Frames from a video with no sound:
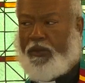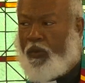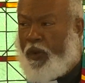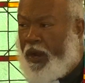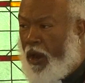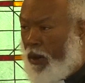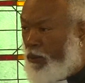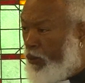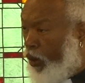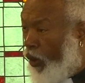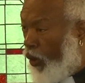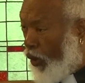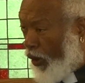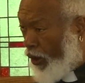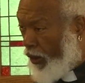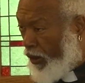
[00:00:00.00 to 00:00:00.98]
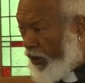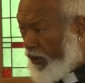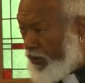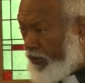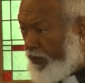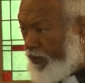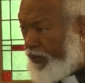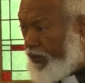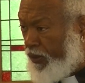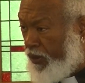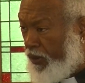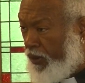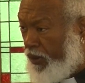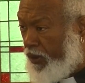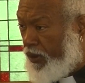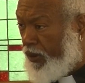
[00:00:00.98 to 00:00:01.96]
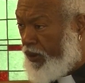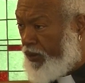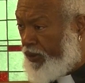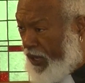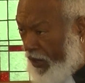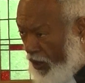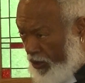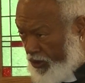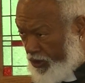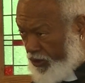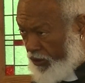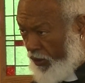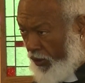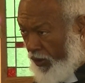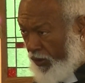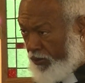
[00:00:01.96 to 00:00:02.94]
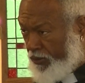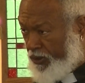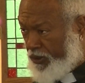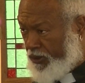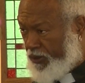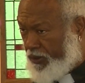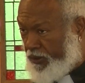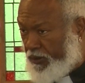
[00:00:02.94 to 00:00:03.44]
we are more than our storms.